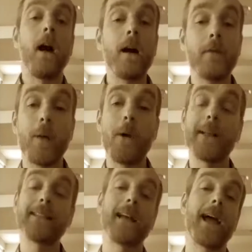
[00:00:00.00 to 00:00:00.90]
I've got
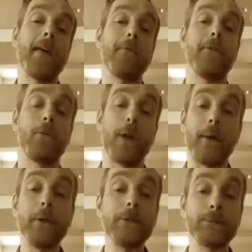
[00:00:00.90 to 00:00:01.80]
mine set every 4
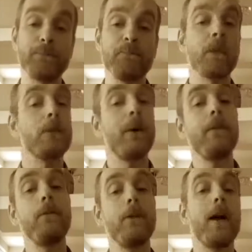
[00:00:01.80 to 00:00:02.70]
hours. So
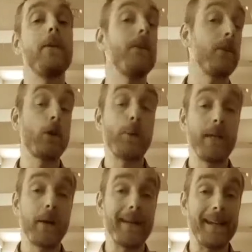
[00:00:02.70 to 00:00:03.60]
every 4 hours there's a
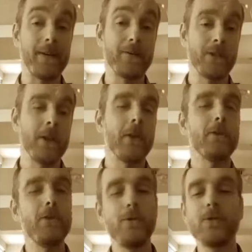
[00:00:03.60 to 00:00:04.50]
tweet going out.
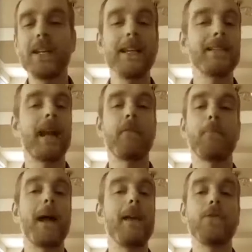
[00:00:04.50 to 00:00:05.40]
Usually it's an
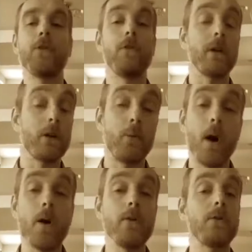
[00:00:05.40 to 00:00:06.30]
affirmation or a
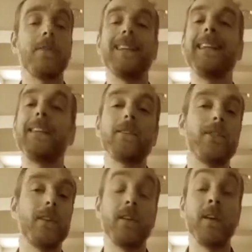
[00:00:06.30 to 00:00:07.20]
quote or a link
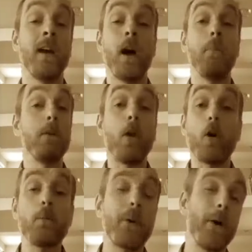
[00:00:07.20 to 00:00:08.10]
to a
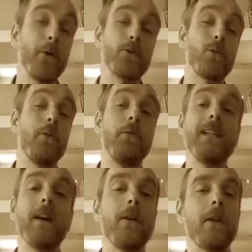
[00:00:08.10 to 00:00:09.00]
blog post or a
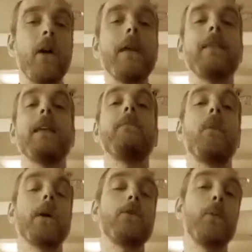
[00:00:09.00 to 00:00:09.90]
video that I think
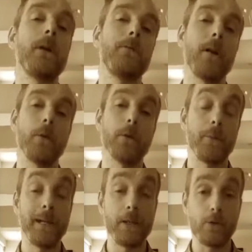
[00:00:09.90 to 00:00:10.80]
my Twitter followers
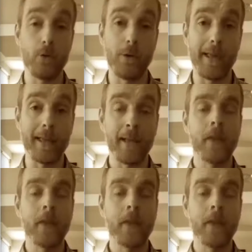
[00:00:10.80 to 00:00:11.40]
will enjoy.